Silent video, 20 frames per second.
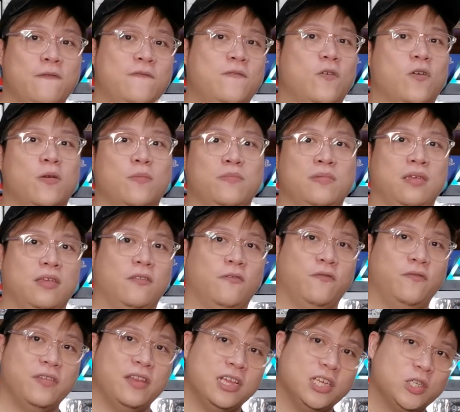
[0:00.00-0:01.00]
for me, and
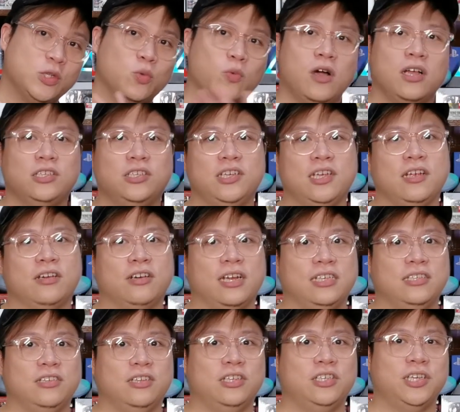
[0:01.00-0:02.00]
finished watching
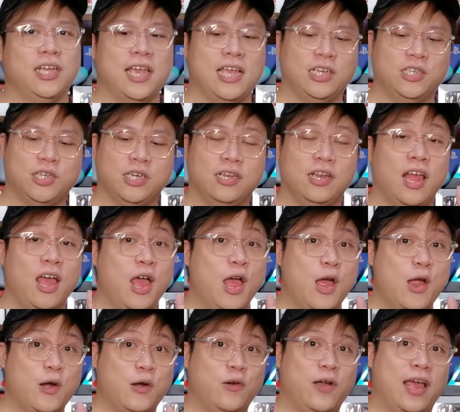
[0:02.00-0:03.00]
Crazy Rich Asian
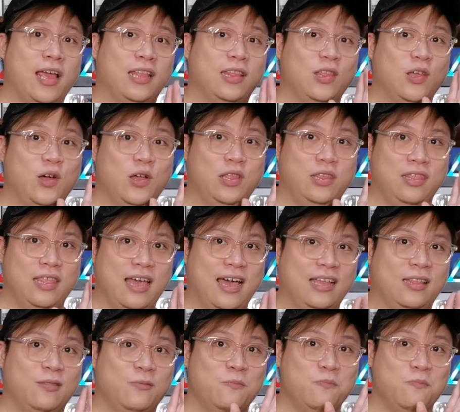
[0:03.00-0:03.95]
right on that